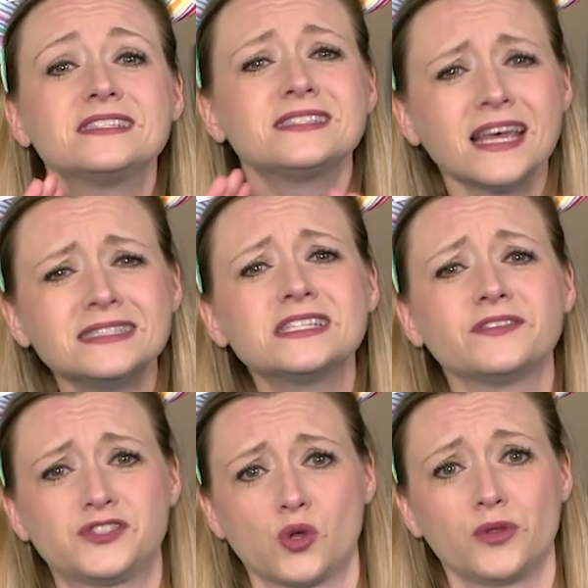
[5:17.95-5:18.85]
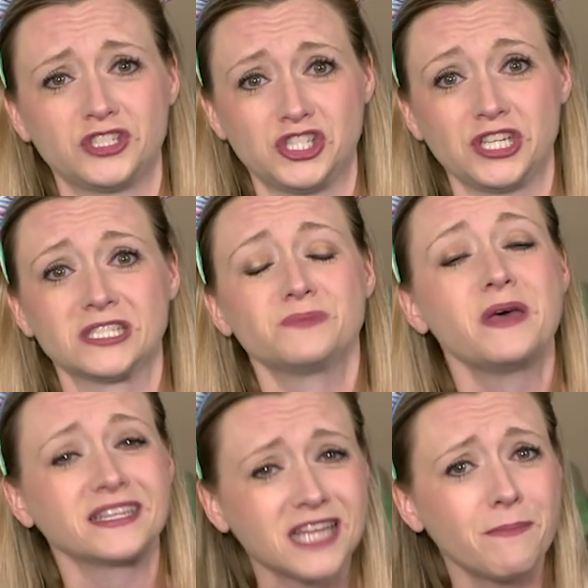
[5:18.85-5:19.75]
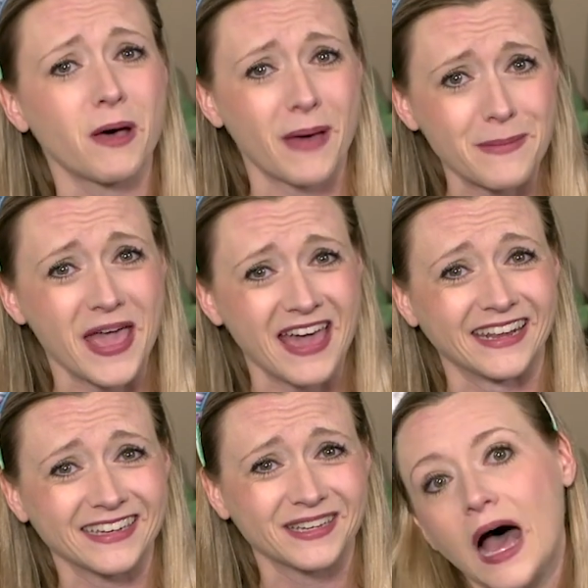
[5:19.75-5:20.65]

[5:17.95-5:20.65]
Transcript: sensitive soul that she is, picked up on my panic.